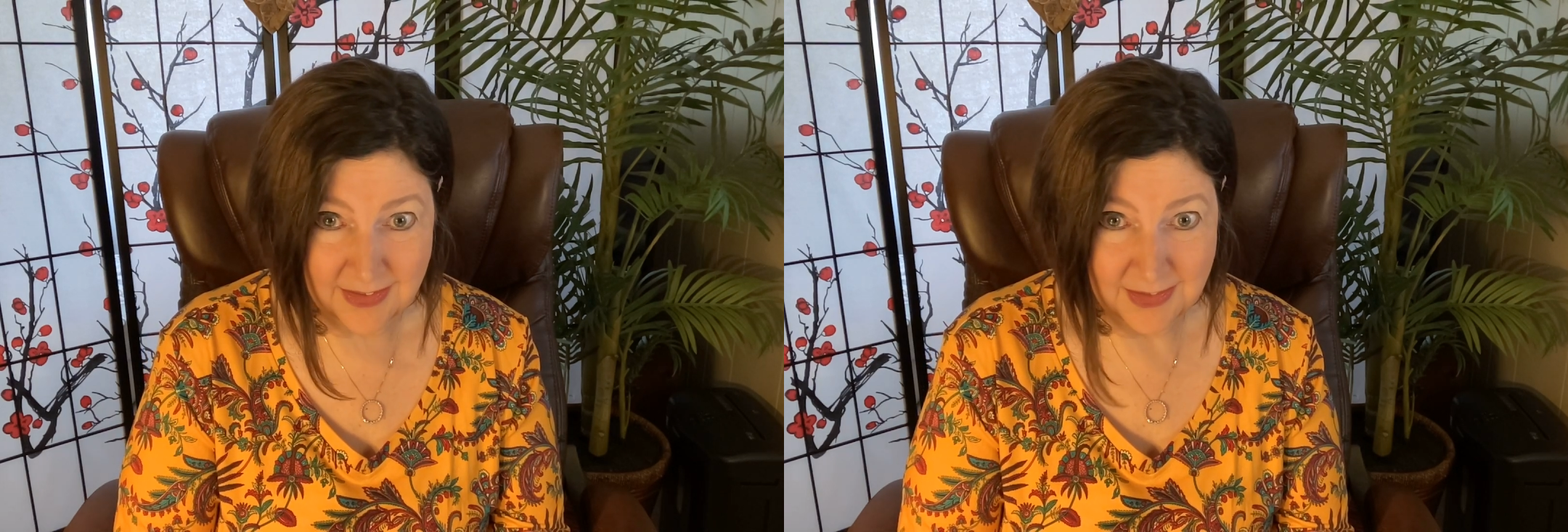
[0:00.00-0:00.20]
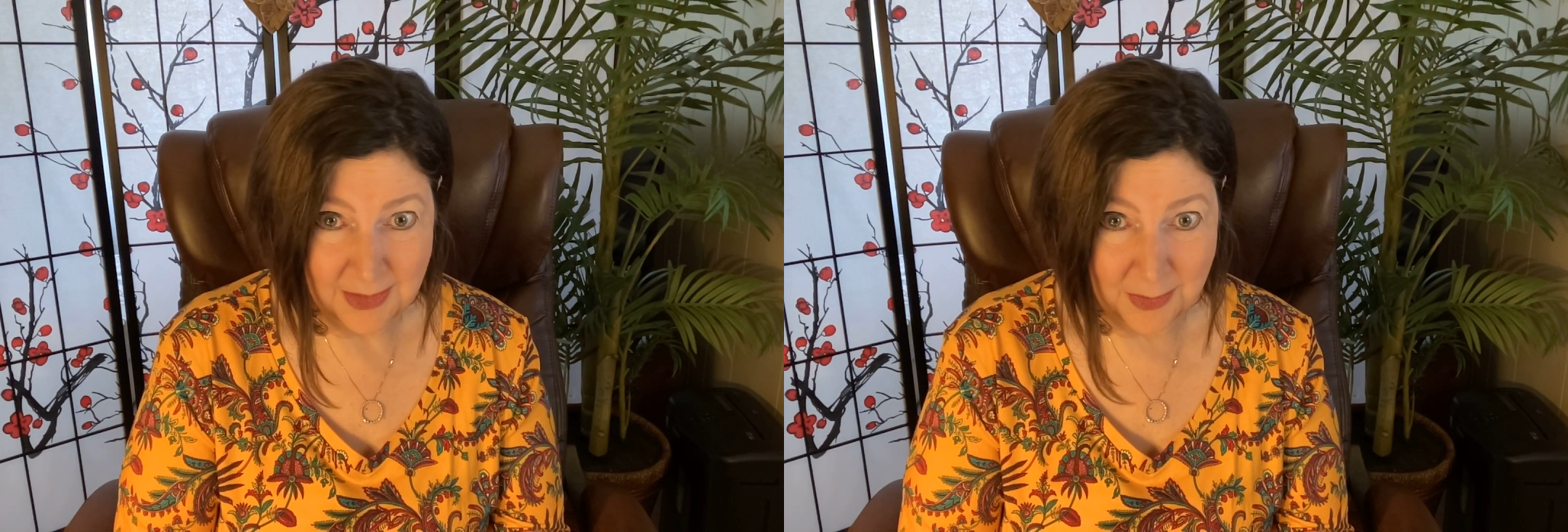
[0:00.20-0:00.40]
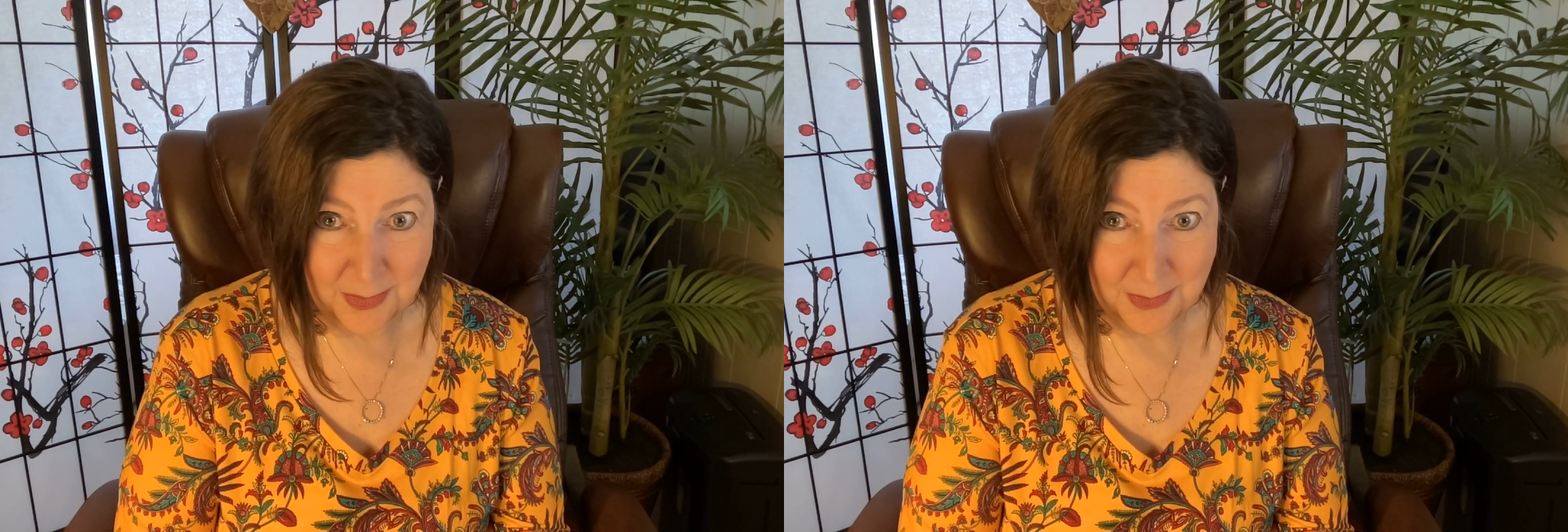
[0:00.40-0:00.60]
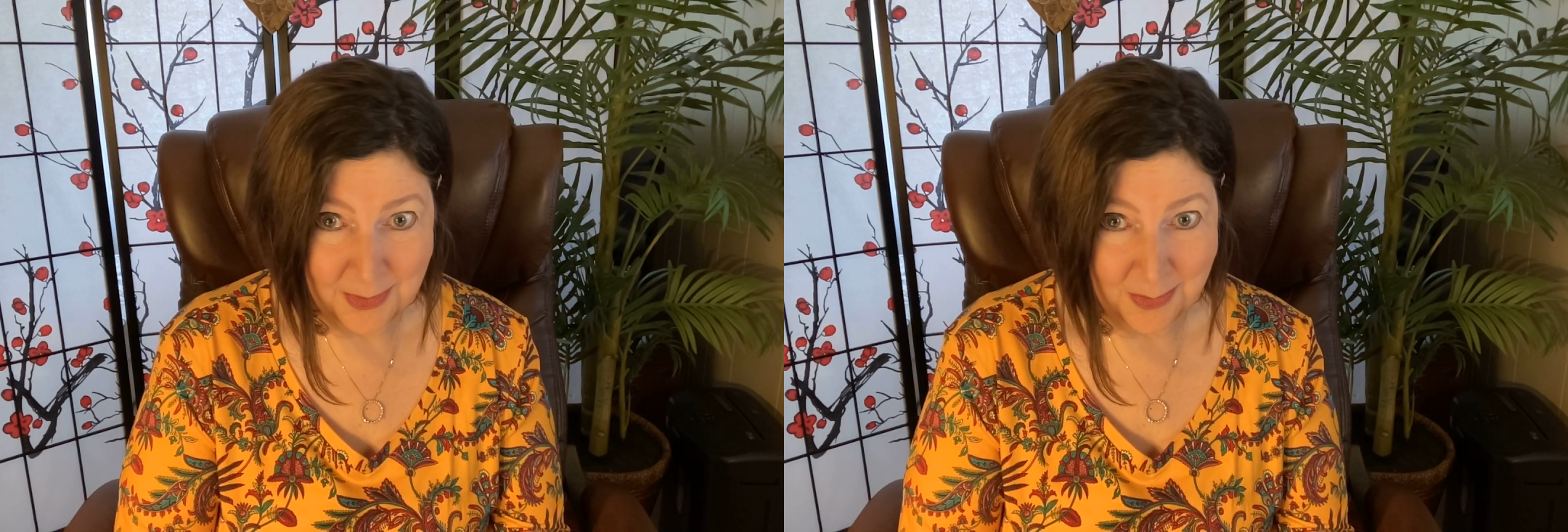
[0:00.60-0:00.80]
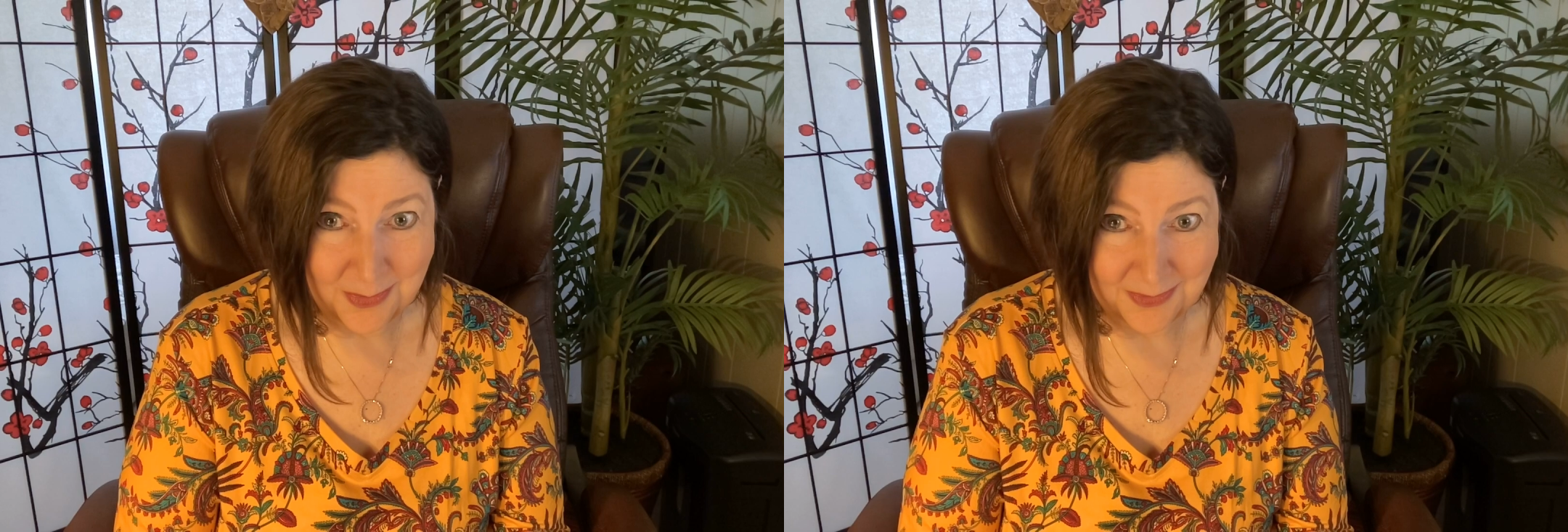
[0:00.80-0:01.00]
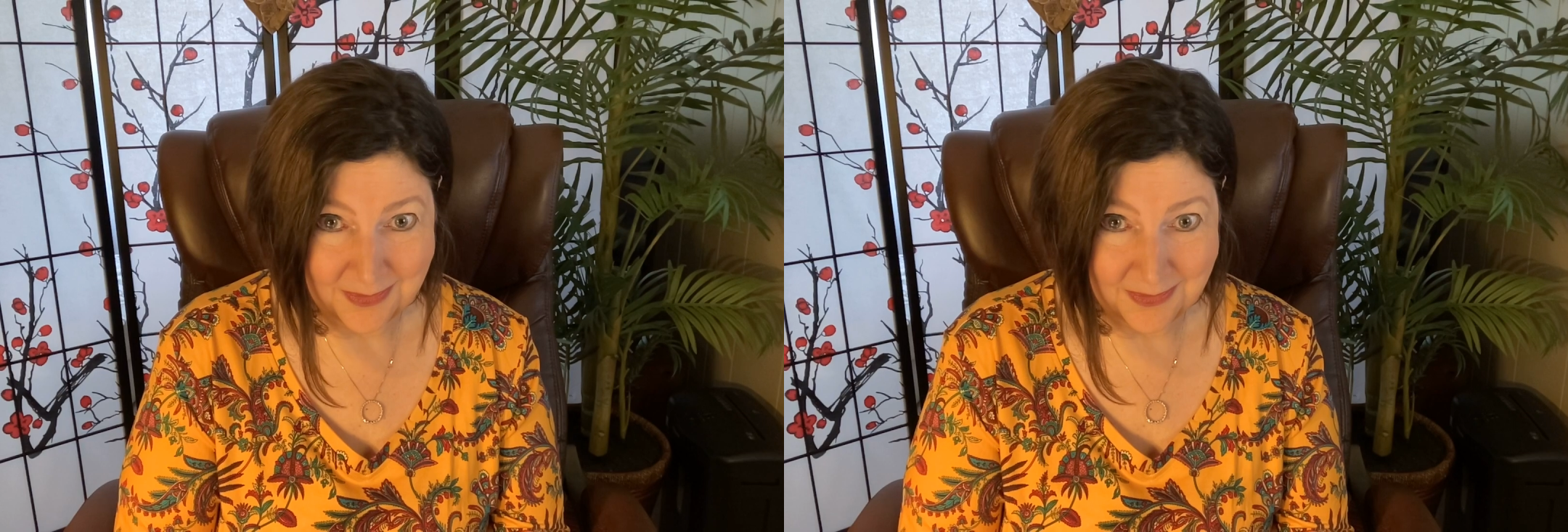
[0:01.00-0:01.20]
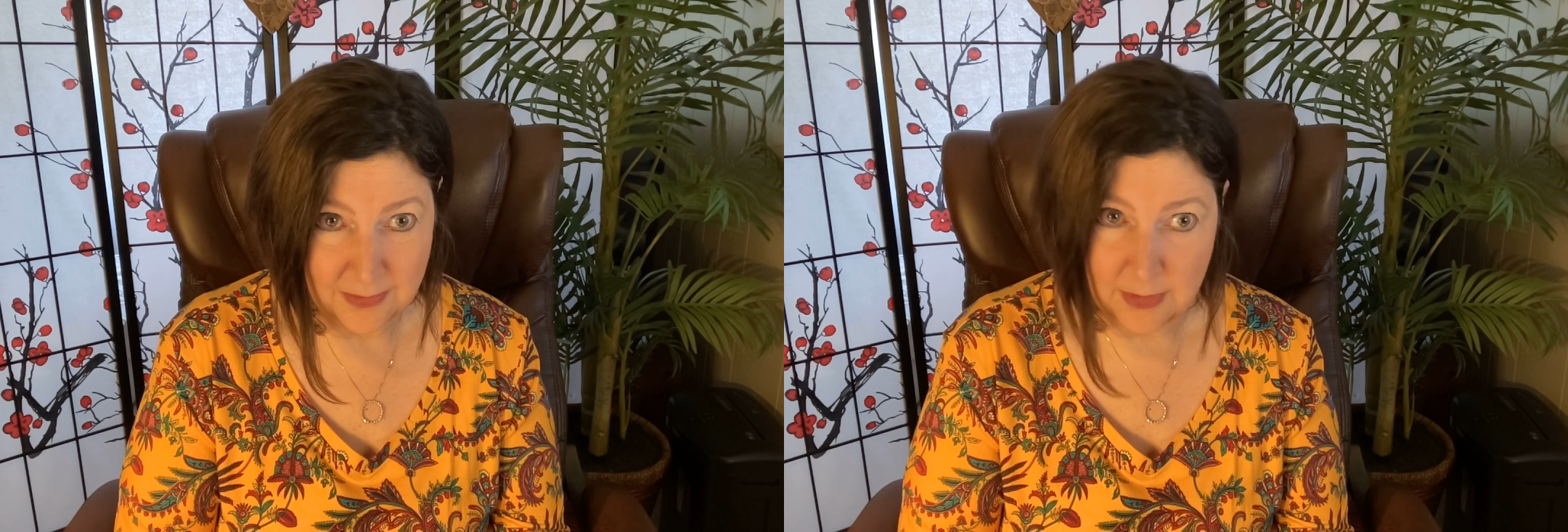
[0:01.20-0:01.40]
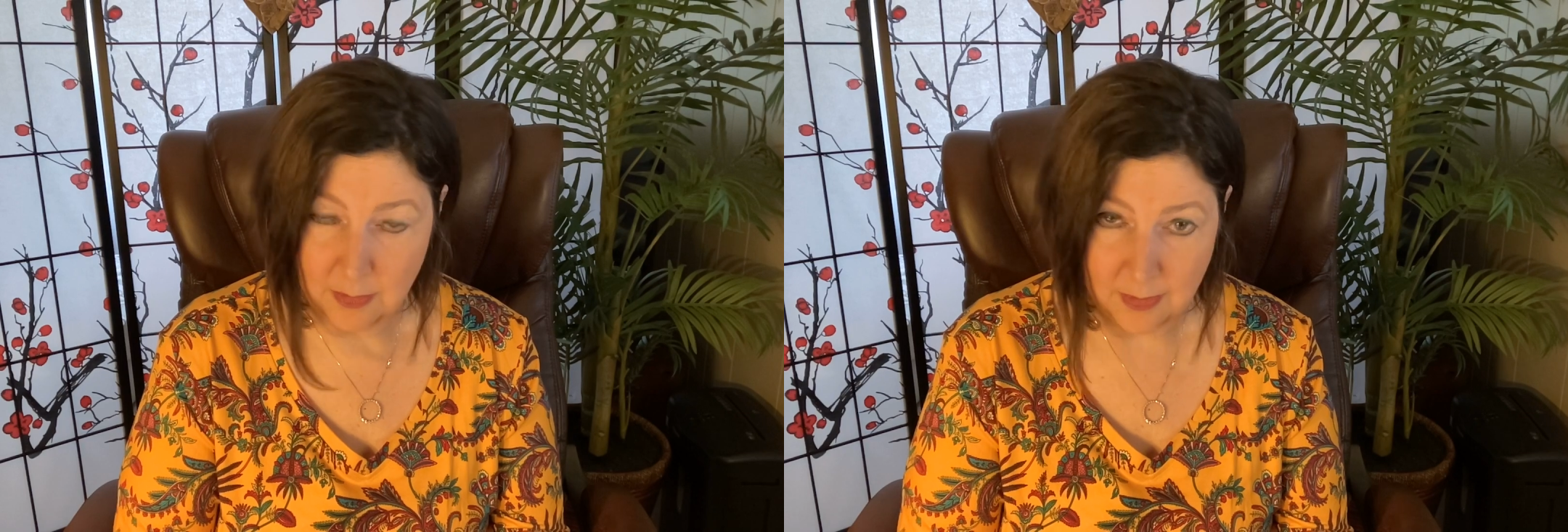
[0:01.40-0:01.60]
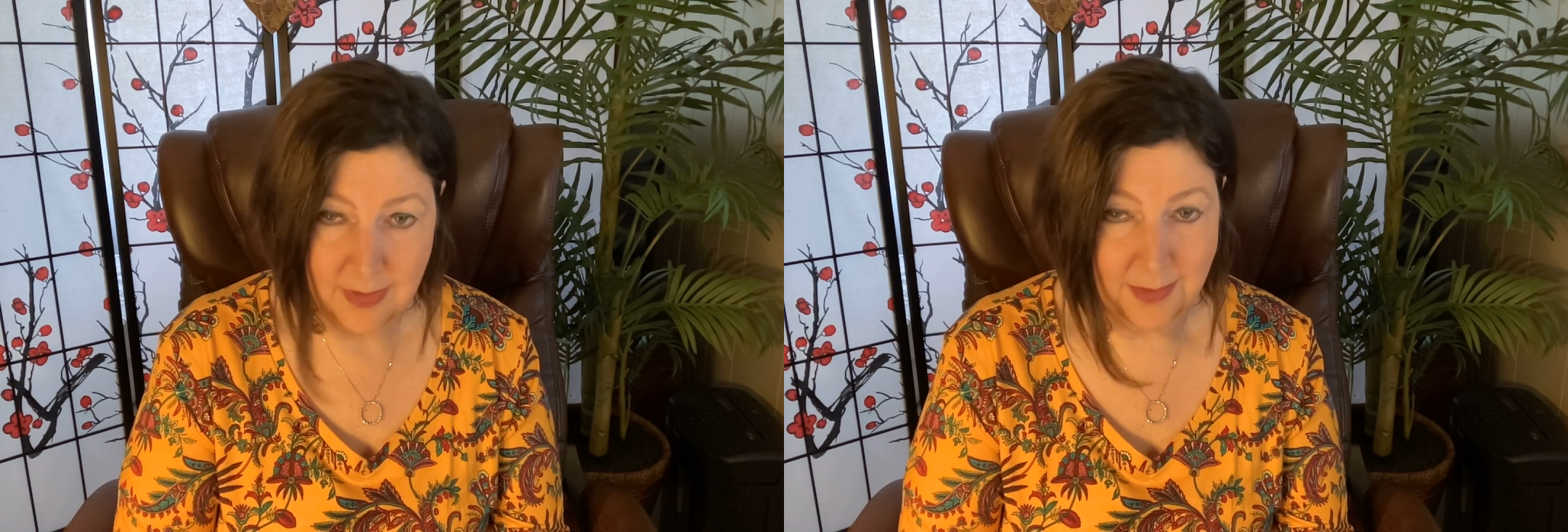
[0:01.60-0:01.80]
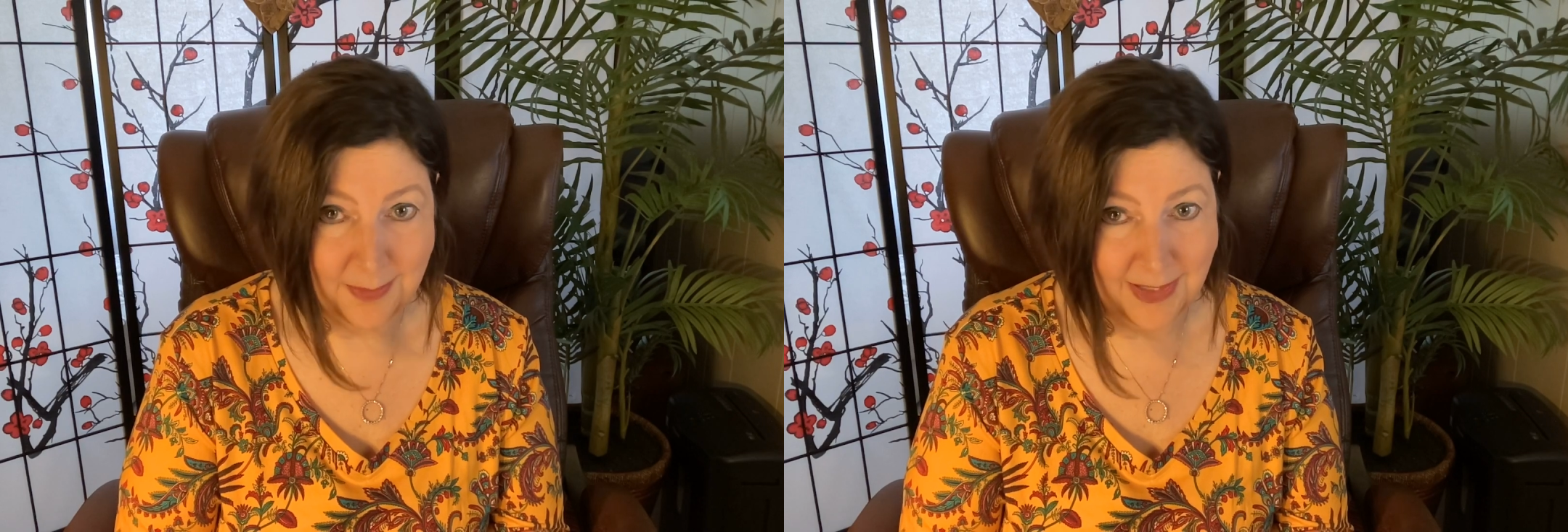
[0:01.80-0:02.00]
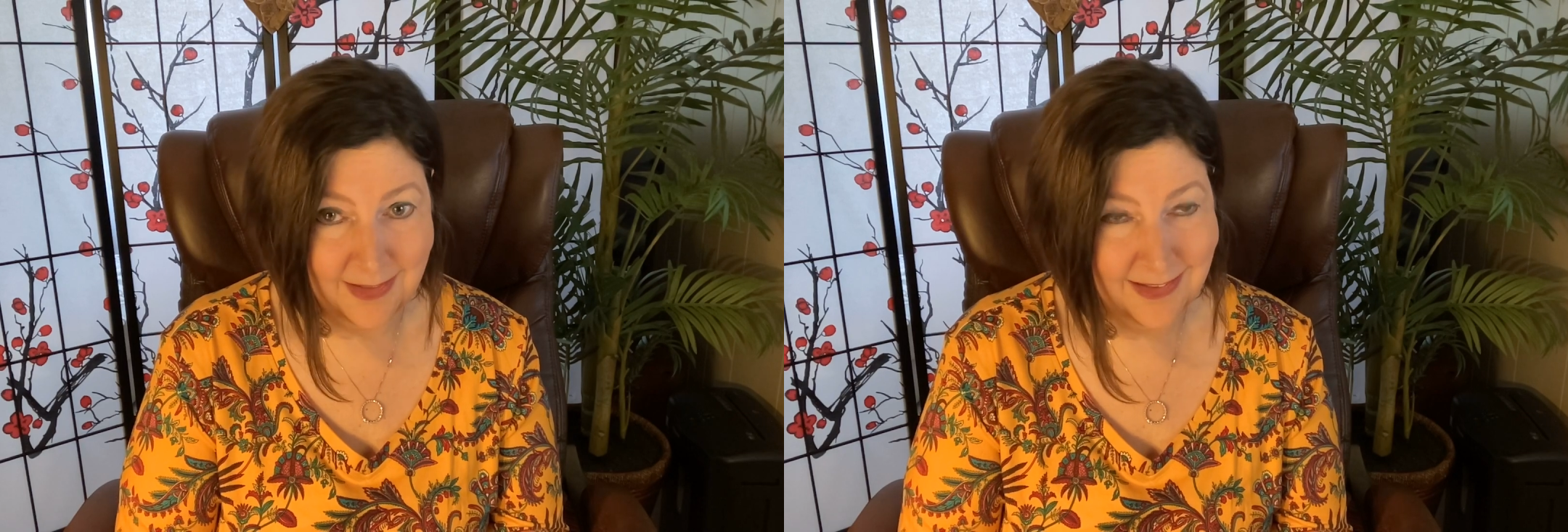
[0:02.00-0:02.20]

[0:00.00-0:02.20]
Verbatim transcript: So don't don't worry about it.